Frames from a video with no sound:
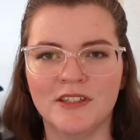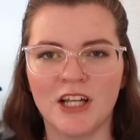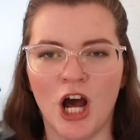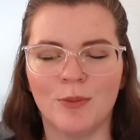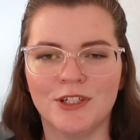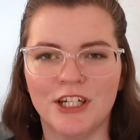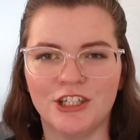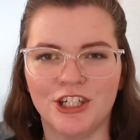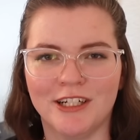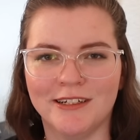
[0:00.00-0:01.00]

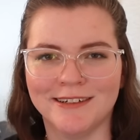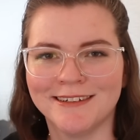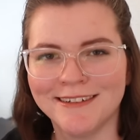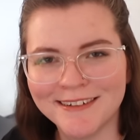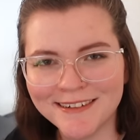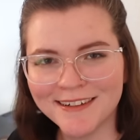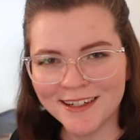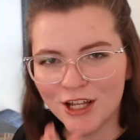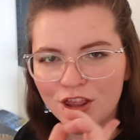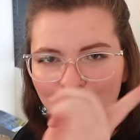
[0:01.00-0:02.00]
competition.
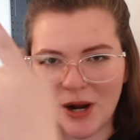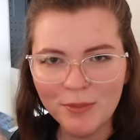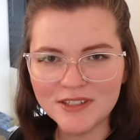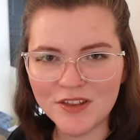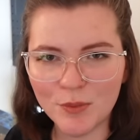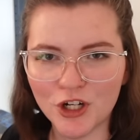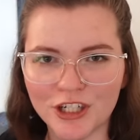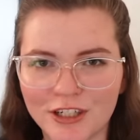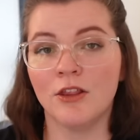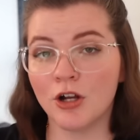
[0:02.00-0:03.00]
The premise of the
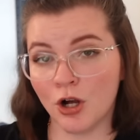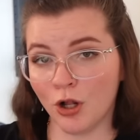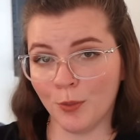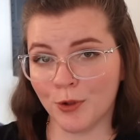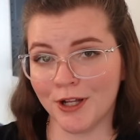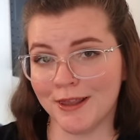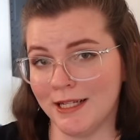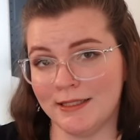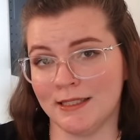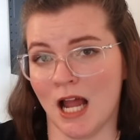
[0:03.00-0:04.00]
book. The culprit
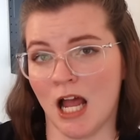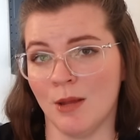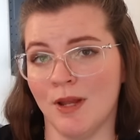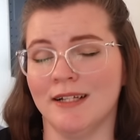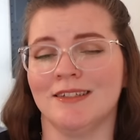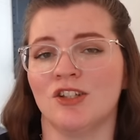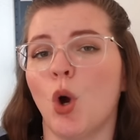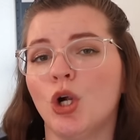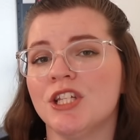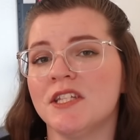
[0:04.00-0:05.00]
this time is
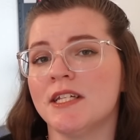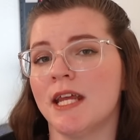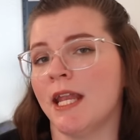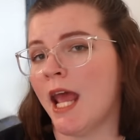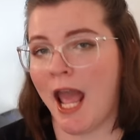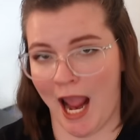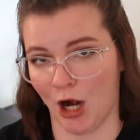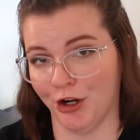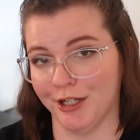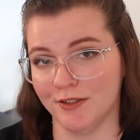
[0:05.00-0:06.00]
Thorsten
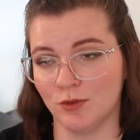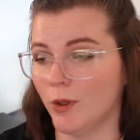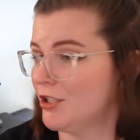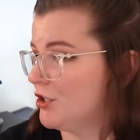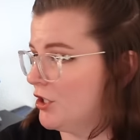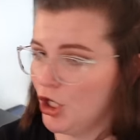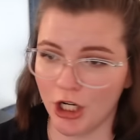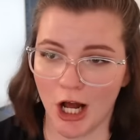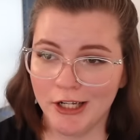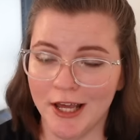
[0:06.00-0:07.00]
Harris, which,
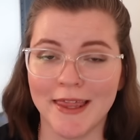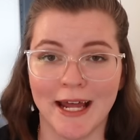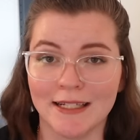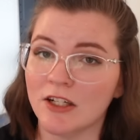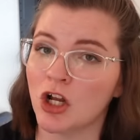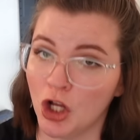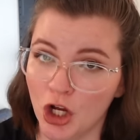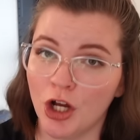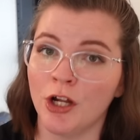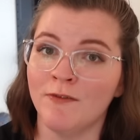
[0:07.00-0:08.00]
good on ya, that is a
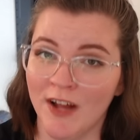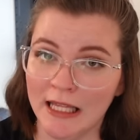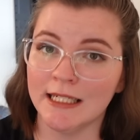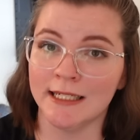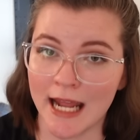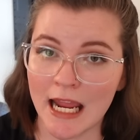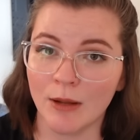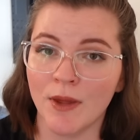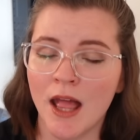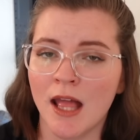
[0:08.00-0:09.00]
good villain
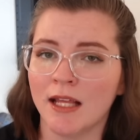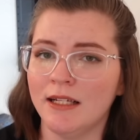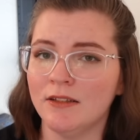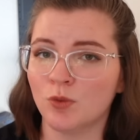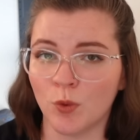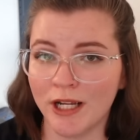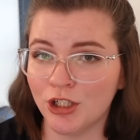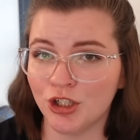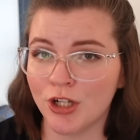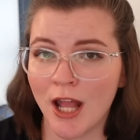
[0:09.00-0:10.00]
name. He's
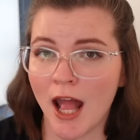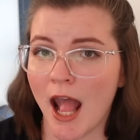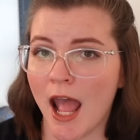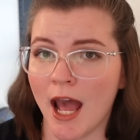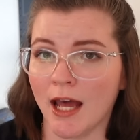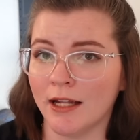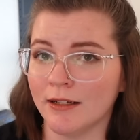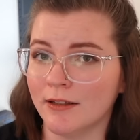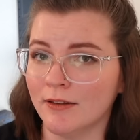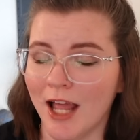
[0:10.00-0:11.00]
rich
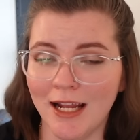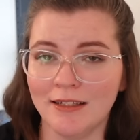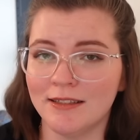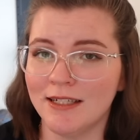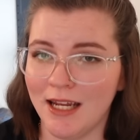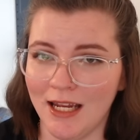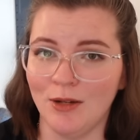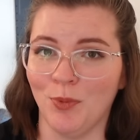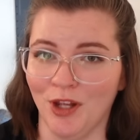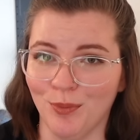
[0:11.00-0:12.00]
and likes to
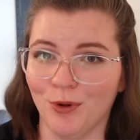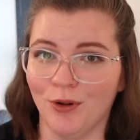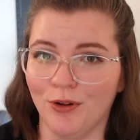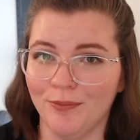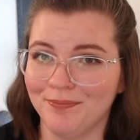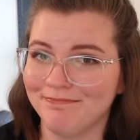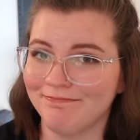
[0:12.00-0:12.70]
eat people.